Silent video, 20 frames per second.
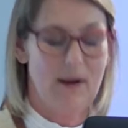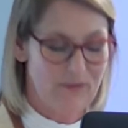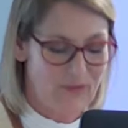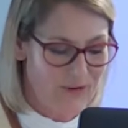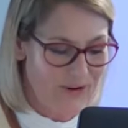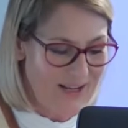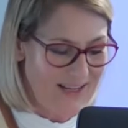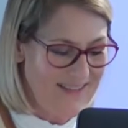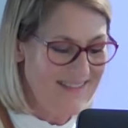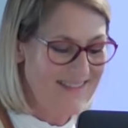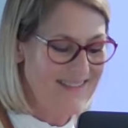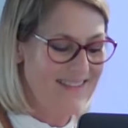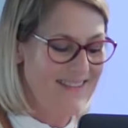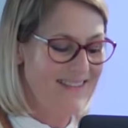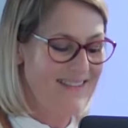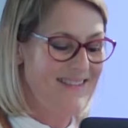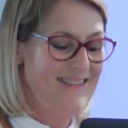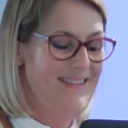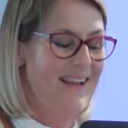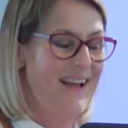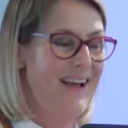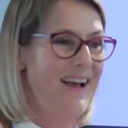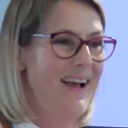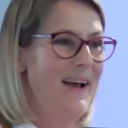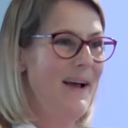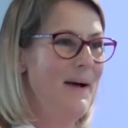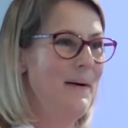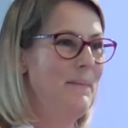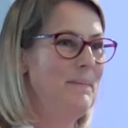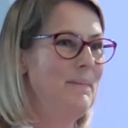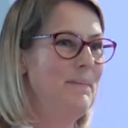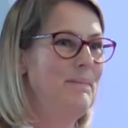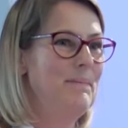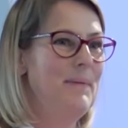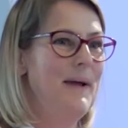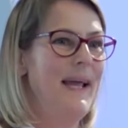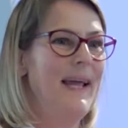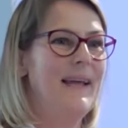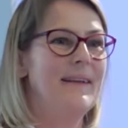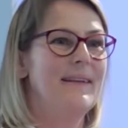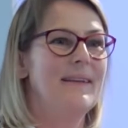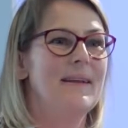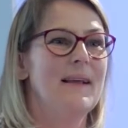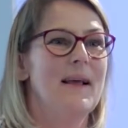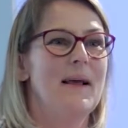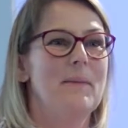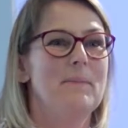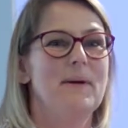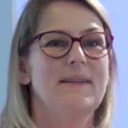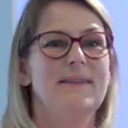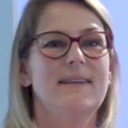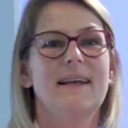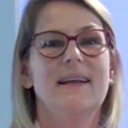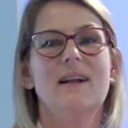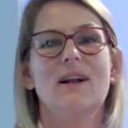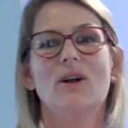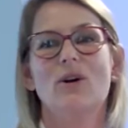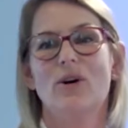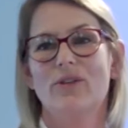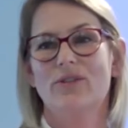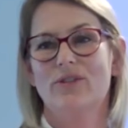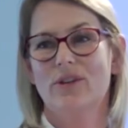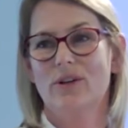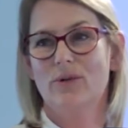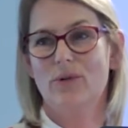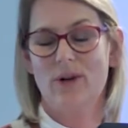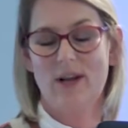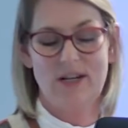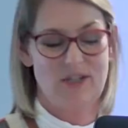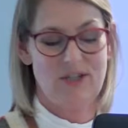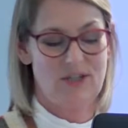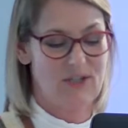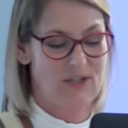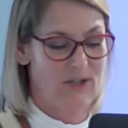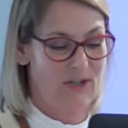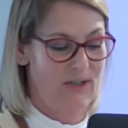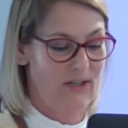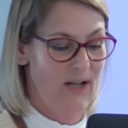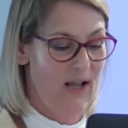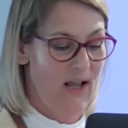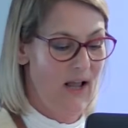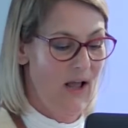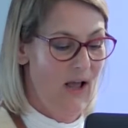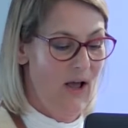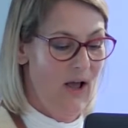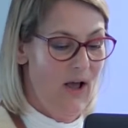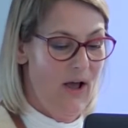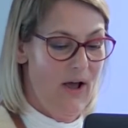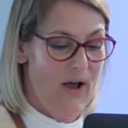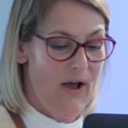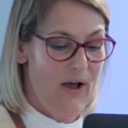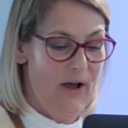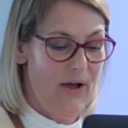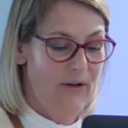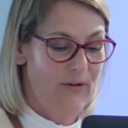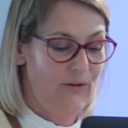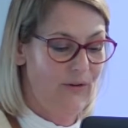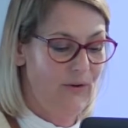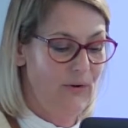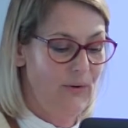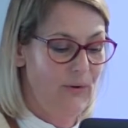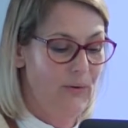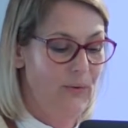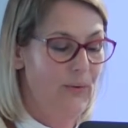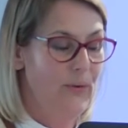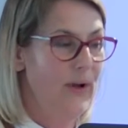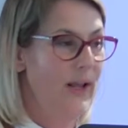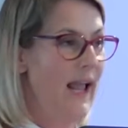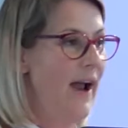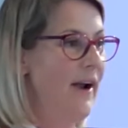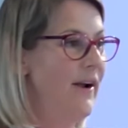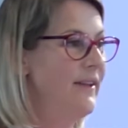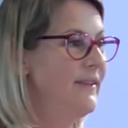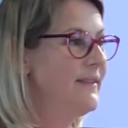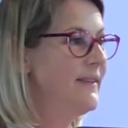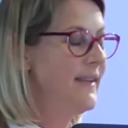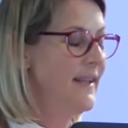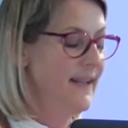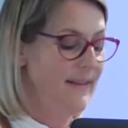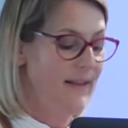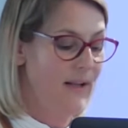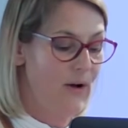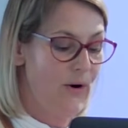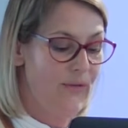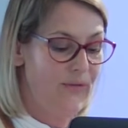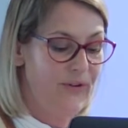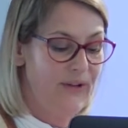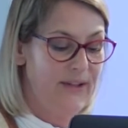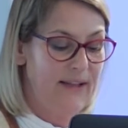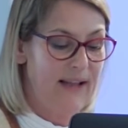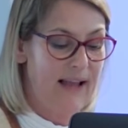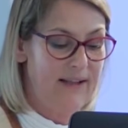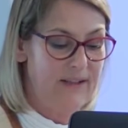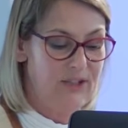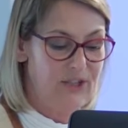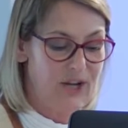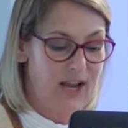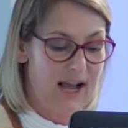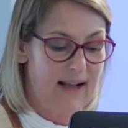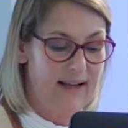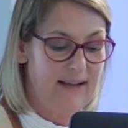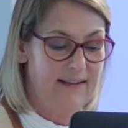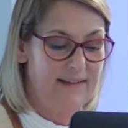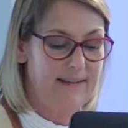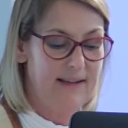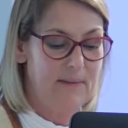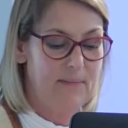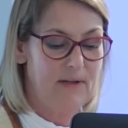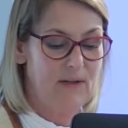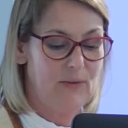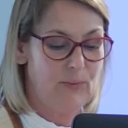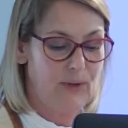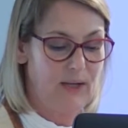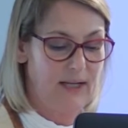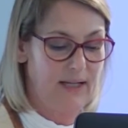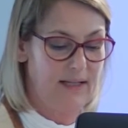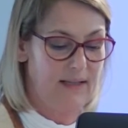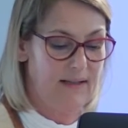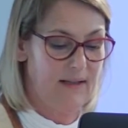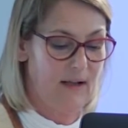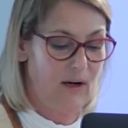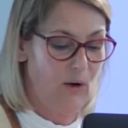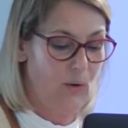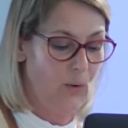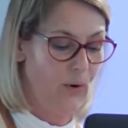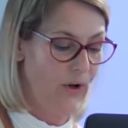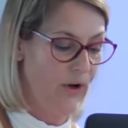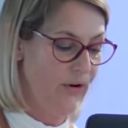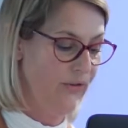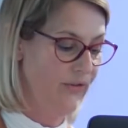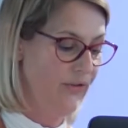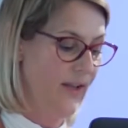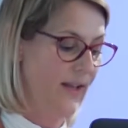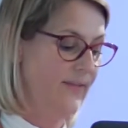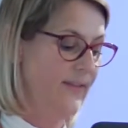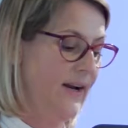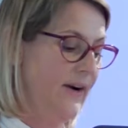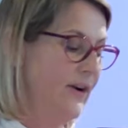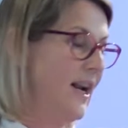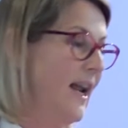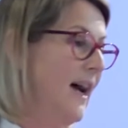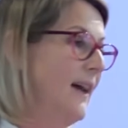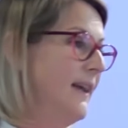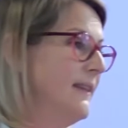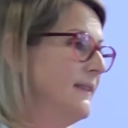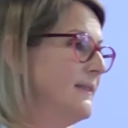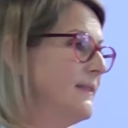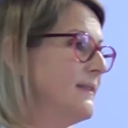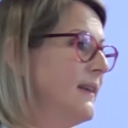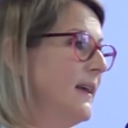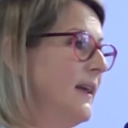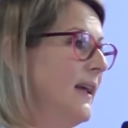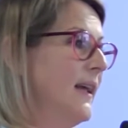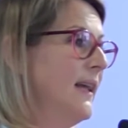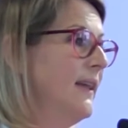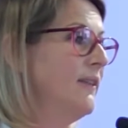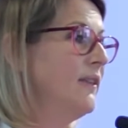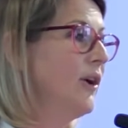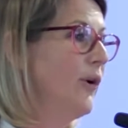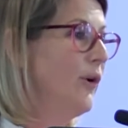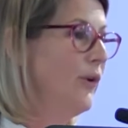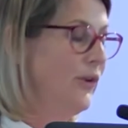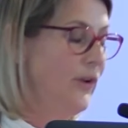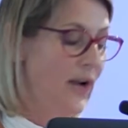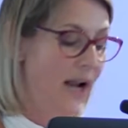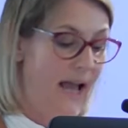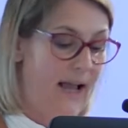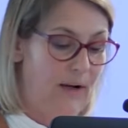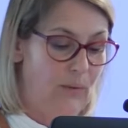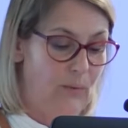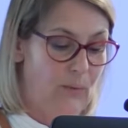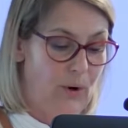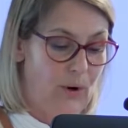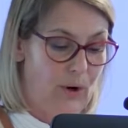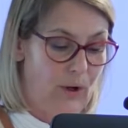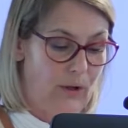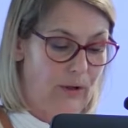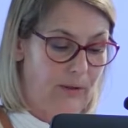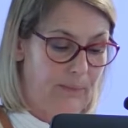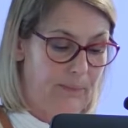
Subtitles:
instance, paid particular consideration to guarantee the confidentiality between the lawyers and their clients in the online world.